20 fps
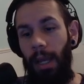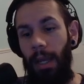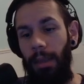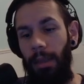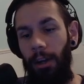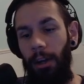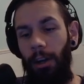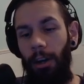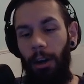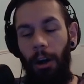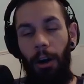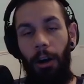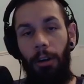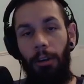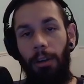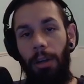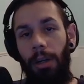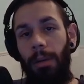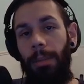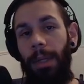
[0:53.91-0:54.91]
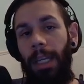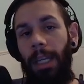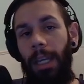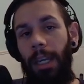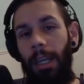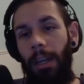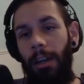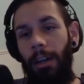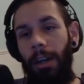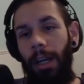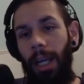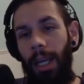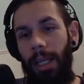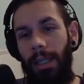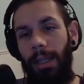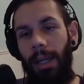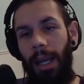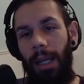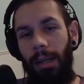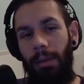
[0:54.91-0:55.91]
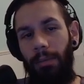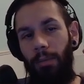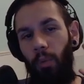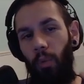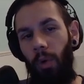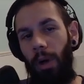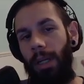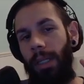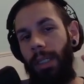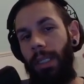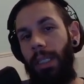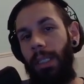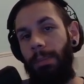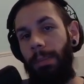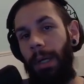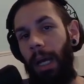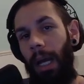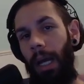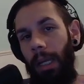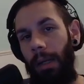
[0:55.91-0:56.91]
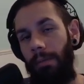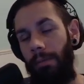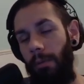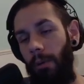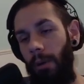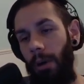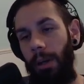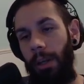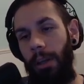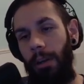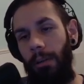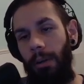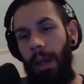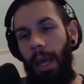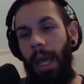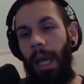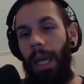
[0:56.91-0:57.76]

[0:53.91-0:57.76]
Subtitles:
they're all going to be here in kind of one spot for you.